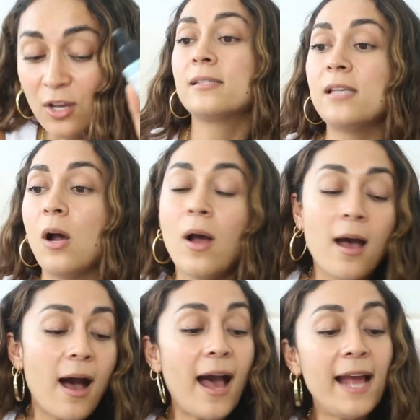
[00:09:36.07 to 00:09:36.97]
So
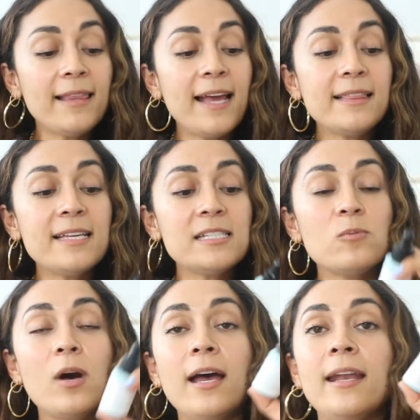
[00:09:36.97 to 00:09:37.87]
I like this
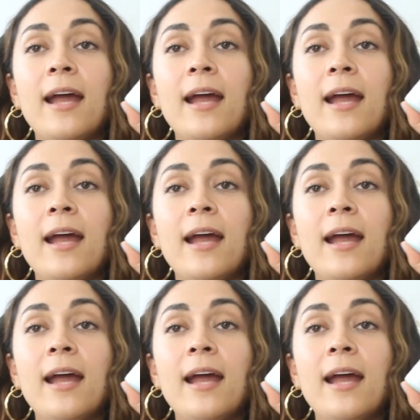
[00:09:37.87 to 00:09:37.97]
one.